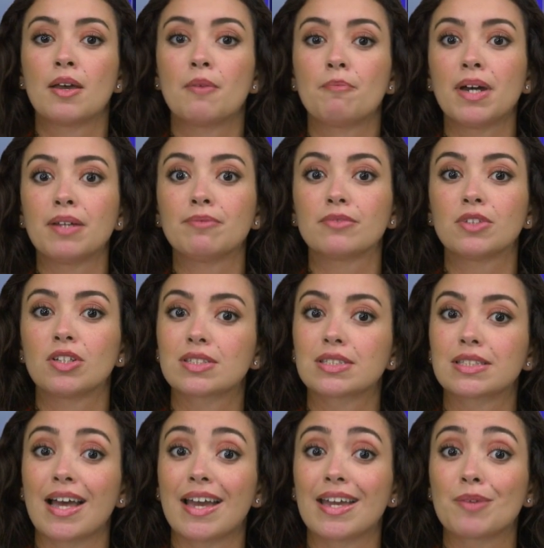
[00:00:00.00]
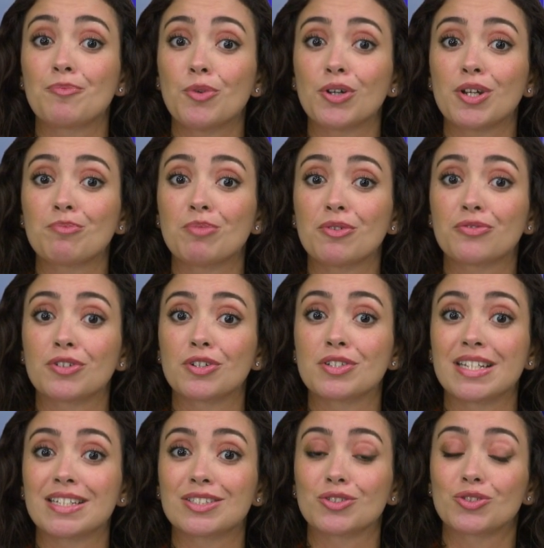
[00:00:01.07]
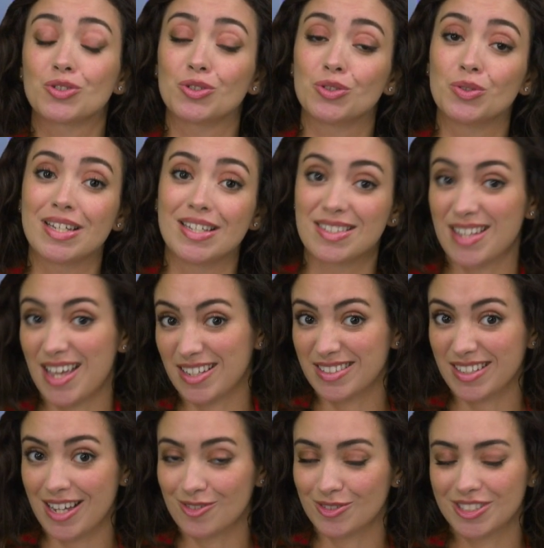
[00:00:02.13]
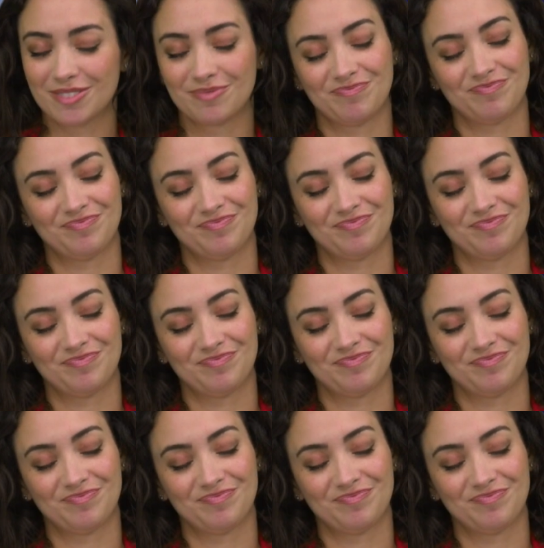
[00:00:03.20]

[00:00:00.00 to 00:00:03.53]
But looks like Buterin prefers it to his X account.